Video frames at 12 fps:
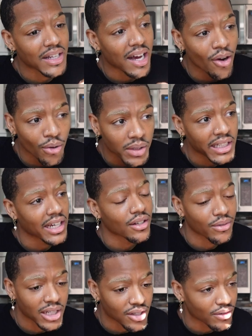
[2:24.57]
not only at a
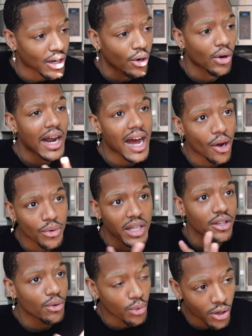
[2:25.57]
restaurant or out
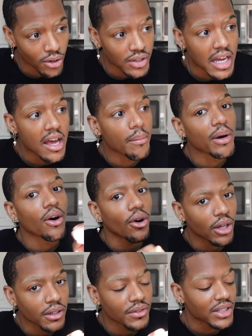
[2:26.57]
in the world, but
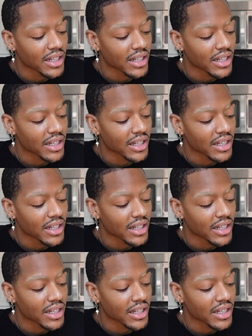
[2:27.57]
all of the